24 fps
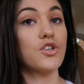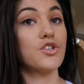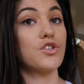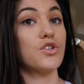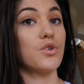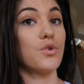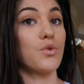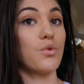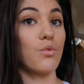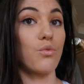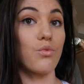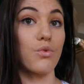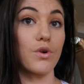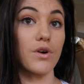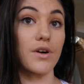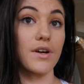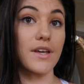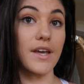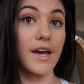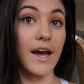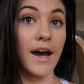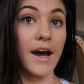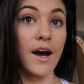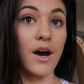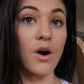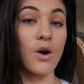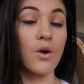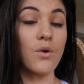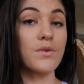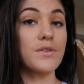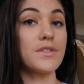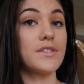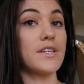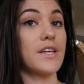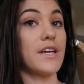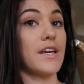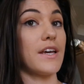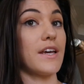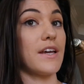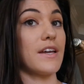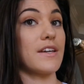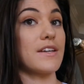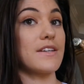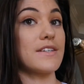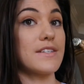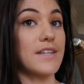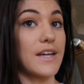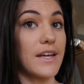to work out
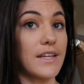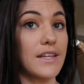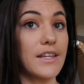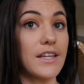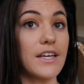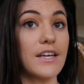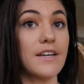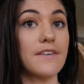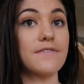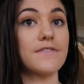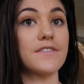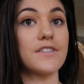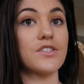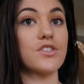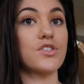and deadlift